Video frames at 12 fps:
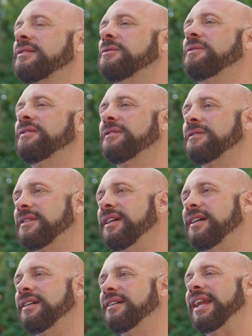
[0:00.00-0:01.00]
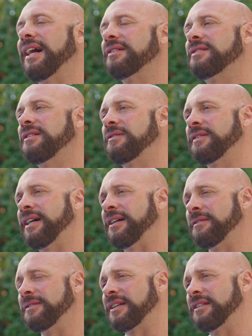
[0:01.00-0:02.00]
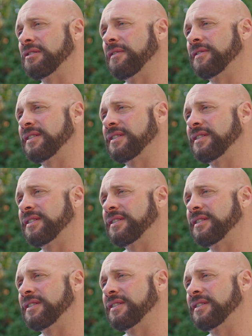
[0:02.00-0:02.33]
crazy, yeah? Yeah, and how's he doing now? He said he's over